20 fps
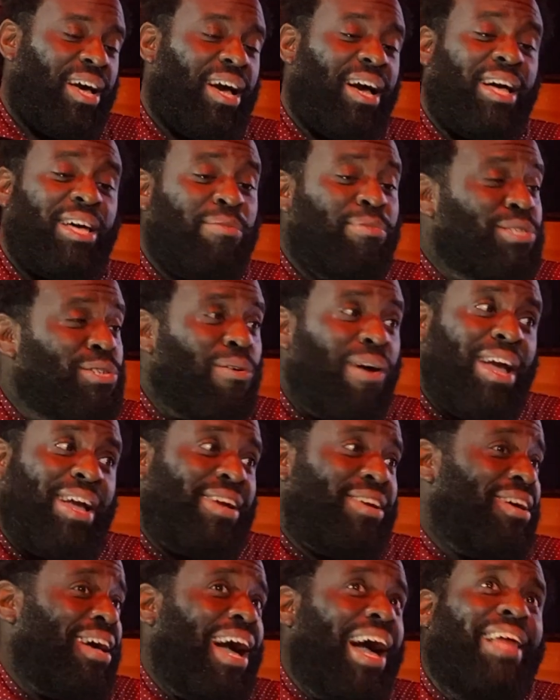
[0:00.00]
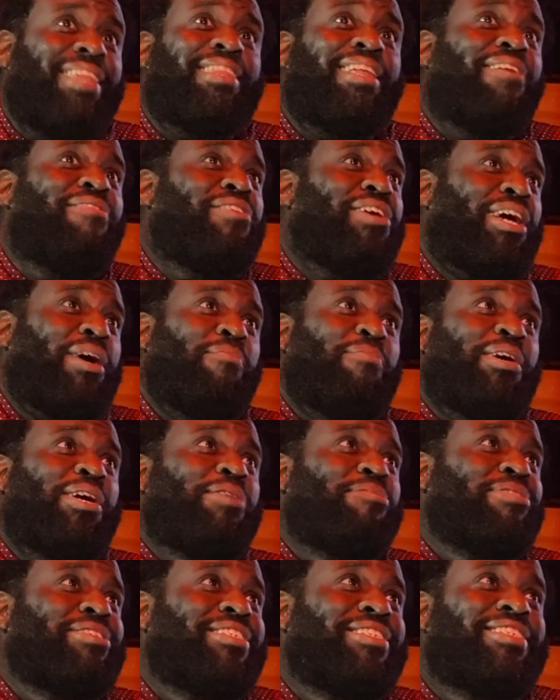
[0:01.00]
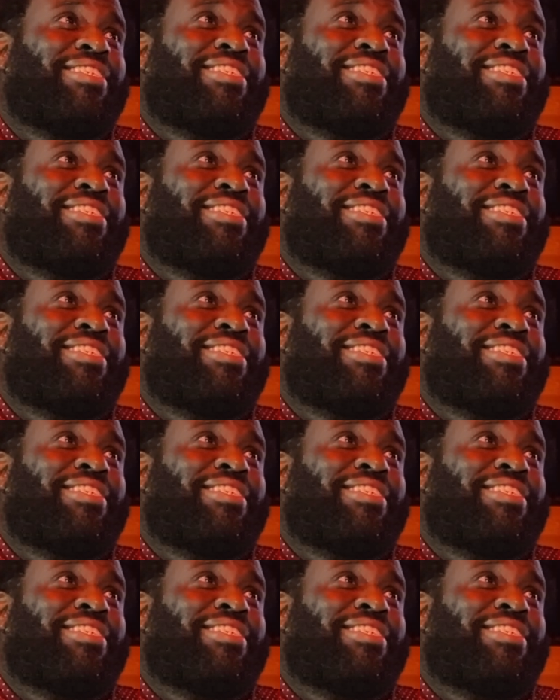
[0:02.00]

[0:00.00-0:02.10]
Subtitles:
It was great. I loved it. I mean, it was just